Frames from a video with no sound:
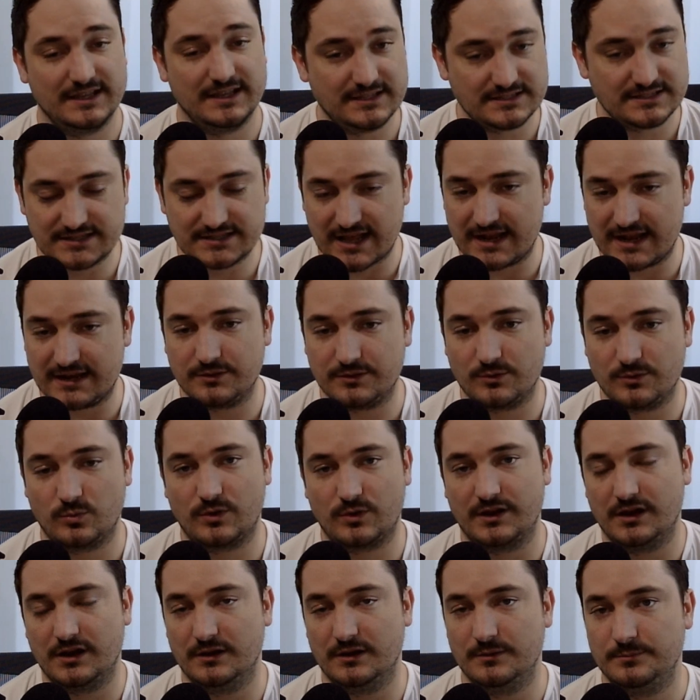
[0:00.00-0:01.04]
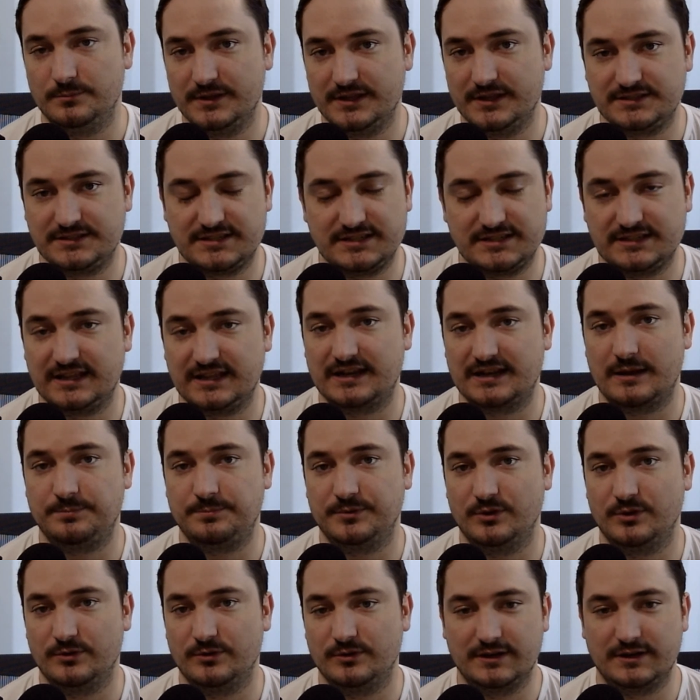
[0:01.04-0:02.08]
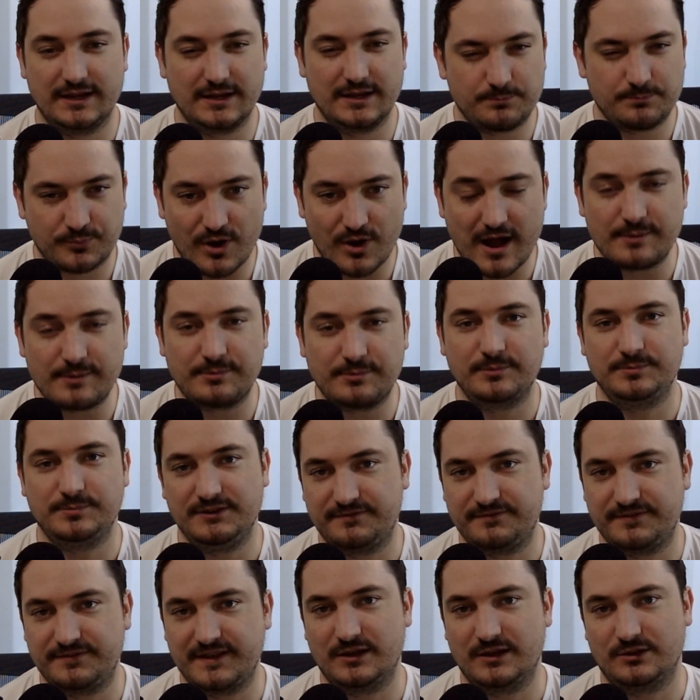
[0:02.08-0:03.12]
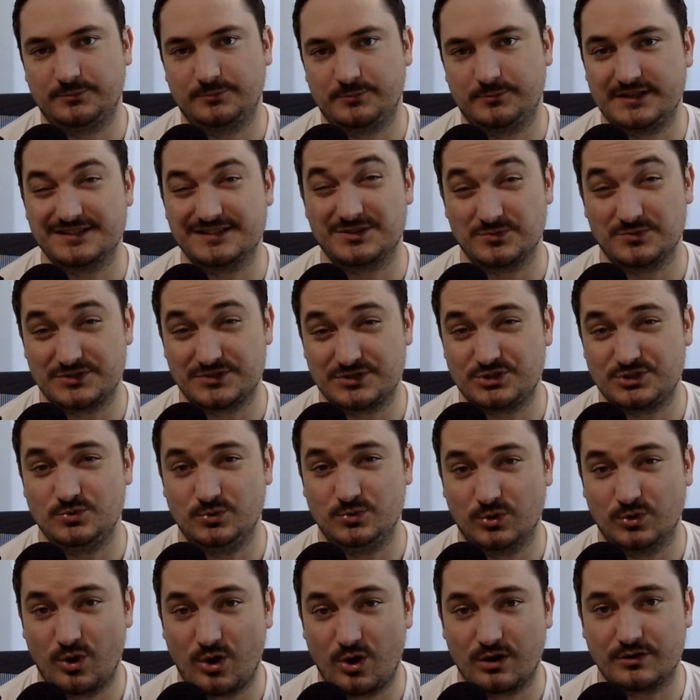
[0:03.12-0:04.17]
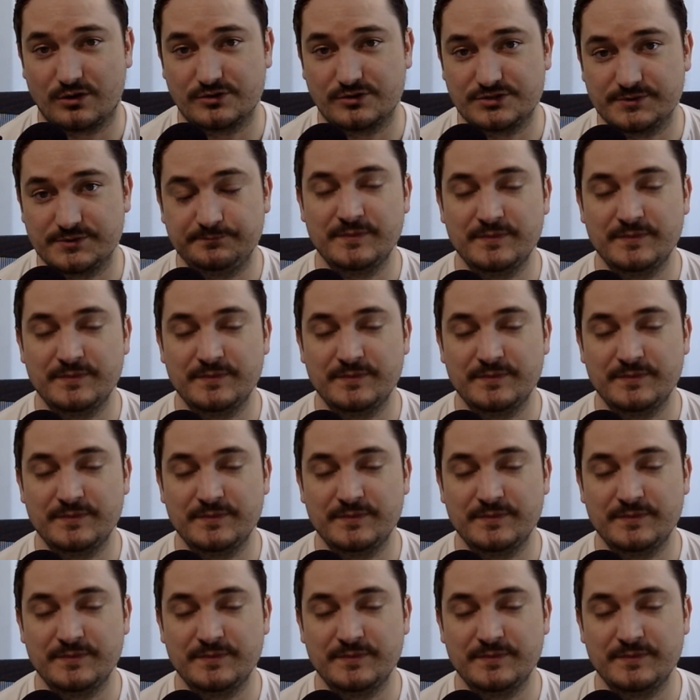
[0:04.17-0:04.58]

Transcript: It's not in the OneHub. It didn't get uploaded. It probably failed because it was too large.